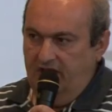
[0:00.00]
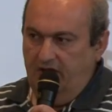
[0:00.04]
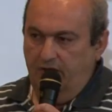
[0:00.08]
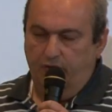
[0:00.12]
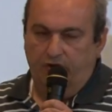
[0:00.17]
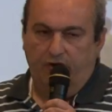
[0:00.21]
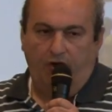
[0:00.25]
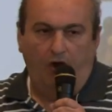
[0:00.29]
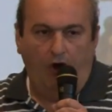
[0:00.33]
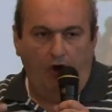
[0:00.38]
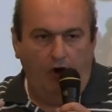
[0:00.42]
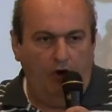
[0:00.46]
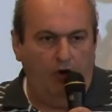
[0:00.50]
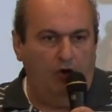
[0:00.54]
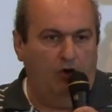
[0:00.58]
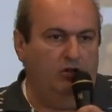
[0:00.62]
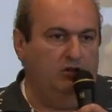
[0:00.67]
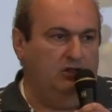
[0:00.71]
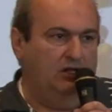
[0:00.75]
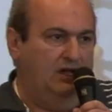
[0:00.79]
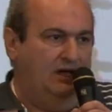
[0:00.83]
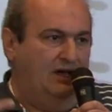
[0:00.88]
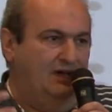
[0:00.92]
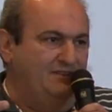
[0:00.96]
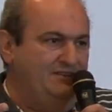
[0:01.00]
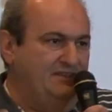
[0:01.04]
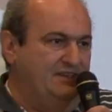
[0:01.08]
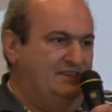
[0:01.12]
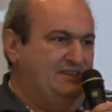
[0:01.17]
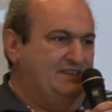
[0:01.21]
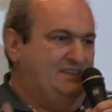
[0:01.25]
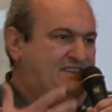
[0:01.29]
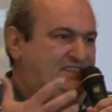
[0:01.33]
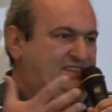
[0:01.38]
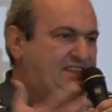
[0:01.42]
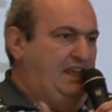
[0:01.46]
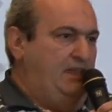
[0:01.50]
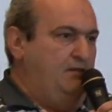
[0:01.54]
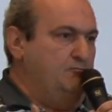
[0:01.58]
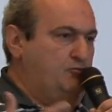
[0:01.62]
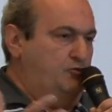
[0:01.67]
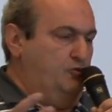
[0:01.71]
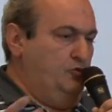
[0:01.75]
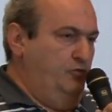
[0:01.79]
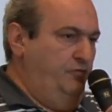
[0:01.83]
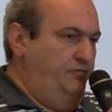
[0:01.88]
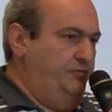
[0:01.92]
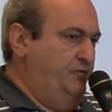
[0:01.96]
We're all under the same
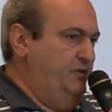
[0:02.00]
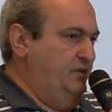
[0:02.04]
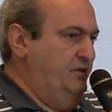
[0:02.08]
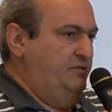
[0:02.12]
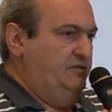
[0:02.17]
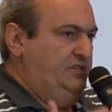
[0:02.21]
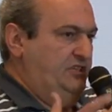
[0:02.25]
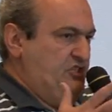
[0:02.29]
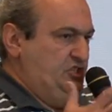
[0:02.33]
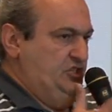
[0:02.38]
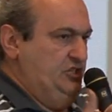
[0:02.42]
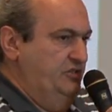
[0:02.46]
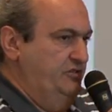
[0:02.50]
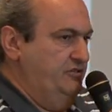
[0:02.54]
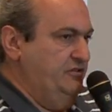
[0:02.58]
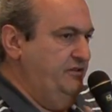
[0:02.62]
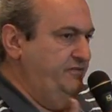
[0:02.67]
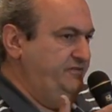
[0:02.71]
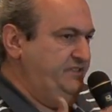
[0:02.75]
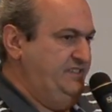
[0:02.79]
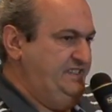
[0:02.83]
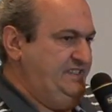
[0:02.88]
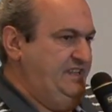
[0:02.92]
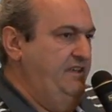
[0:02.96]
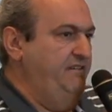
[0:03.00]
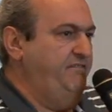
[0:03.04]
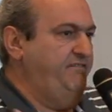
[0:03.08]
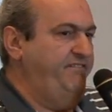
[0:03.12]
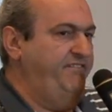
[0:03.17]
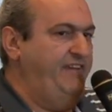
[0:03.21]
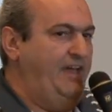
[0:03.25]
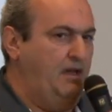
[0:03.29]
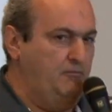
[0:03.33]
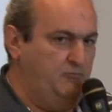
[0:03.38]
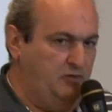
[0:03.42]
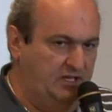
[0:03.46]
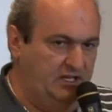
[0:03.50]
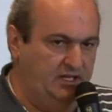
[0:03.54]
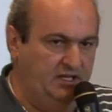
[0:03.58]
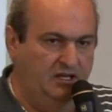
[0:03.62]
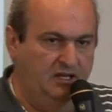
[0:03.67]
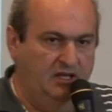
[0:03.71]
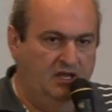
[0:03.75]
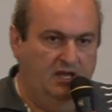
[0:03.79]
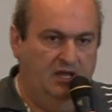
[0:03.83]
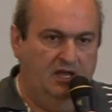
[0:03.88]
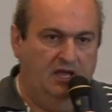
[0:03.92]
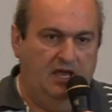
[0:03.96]
roof. We're the children of the same
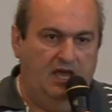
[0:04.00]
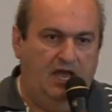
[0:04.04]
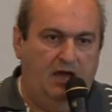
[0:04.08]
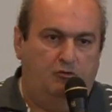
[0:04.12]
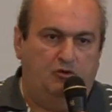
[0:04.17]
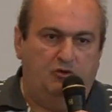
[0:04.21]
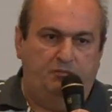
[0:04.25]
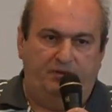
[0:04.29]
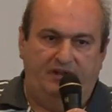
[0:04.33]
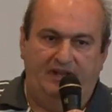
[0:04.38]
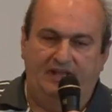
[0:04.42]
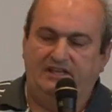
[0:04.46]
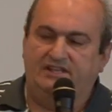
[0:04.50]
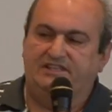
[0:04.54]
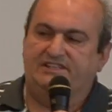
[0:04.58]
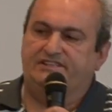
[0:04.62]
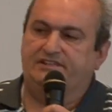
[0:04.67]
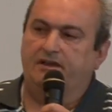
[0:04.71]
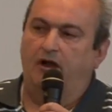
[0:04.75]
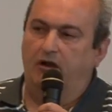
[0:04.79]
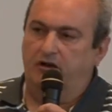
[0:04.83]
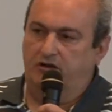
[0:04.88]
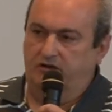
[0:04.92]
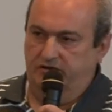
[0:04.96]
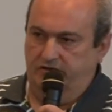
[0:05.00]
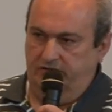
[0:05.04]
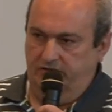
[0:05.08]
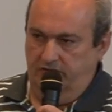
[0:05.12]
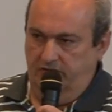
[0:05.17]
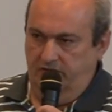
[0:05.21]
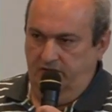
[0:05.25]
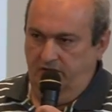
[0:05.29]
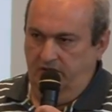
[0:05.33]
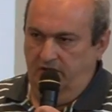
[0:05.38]
family, and we're playing soccer.